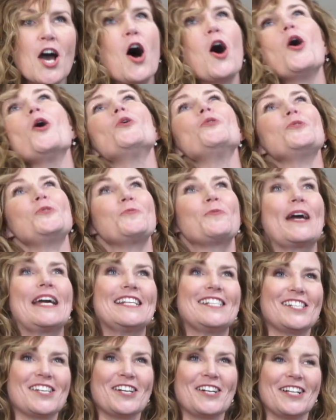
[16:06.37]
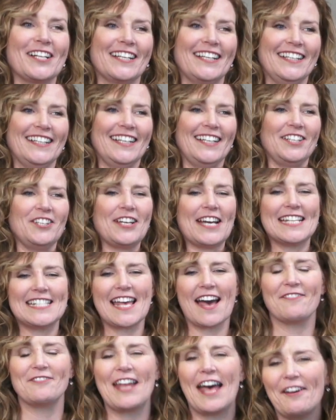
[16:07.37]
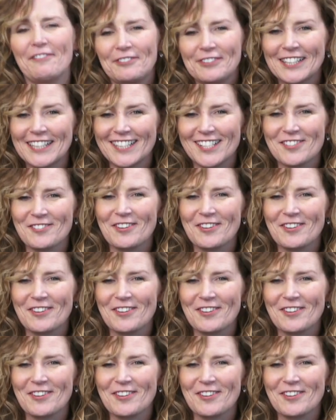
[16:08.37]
Who's Rachel? You guys have Netflix,